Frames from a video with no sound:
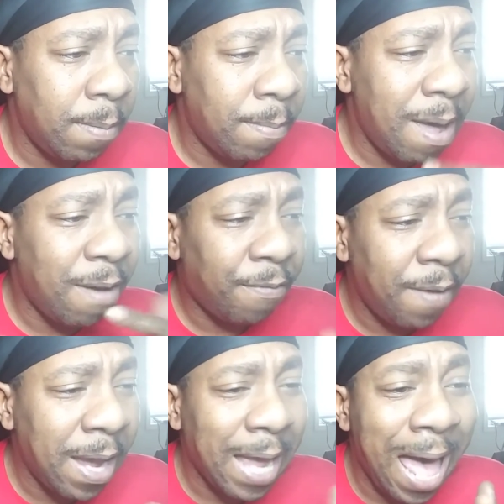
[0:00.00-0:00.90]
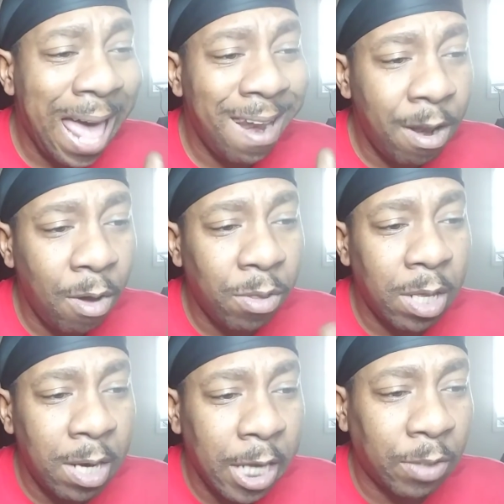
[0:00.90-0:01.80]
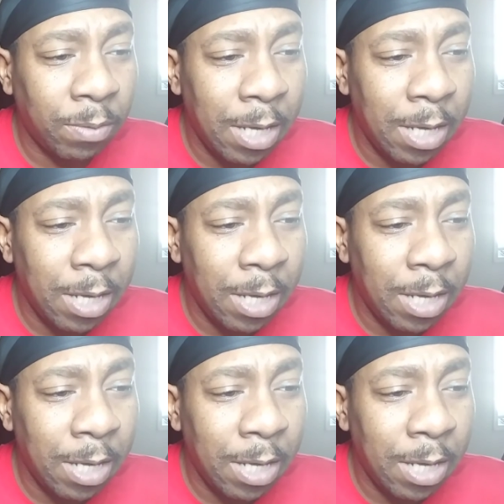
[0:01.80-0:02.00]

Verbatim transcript: Matter of fact, I know the next